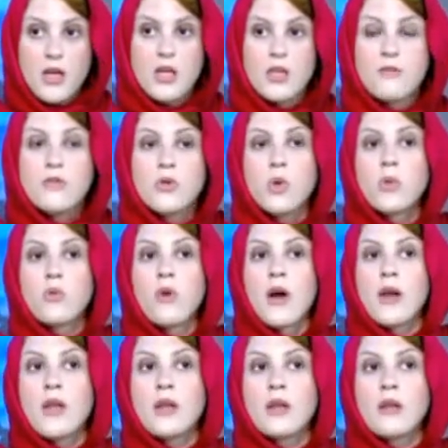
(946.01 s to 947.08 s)
If you're
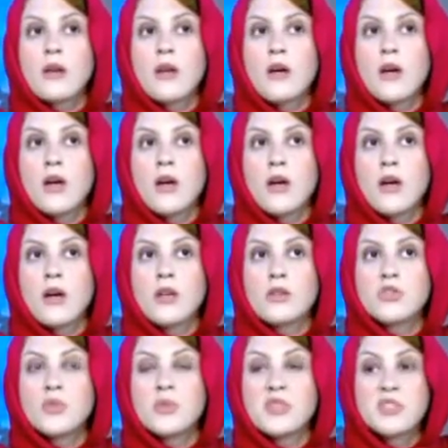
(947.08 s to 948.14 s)
writing
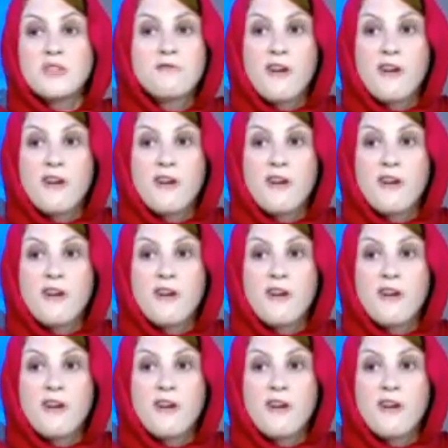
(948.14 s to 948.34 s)
to receive